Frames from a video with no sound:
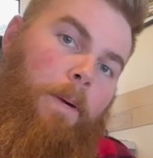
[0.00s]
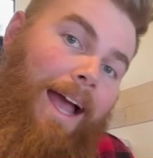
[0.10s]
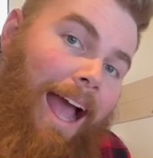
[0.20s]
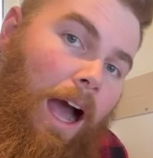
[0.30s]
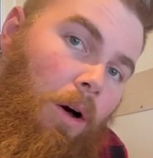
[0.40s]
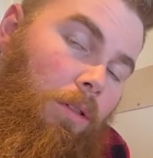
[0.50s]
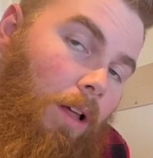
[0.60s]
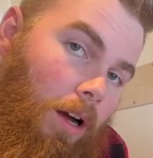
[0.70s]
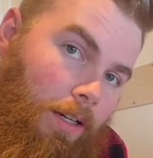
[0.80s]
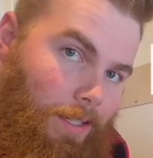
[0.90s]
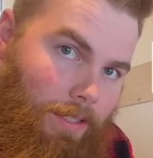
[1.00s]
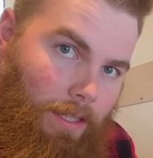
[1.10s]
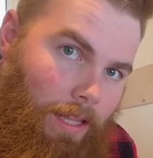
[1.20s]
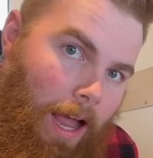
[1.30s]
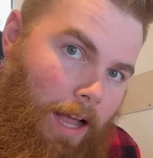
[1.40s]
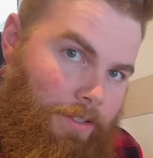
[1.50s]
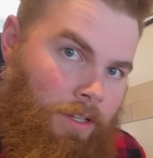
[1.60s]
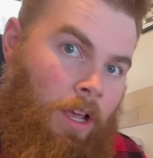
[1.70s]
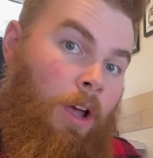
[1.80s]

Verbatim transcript: But how long does it last?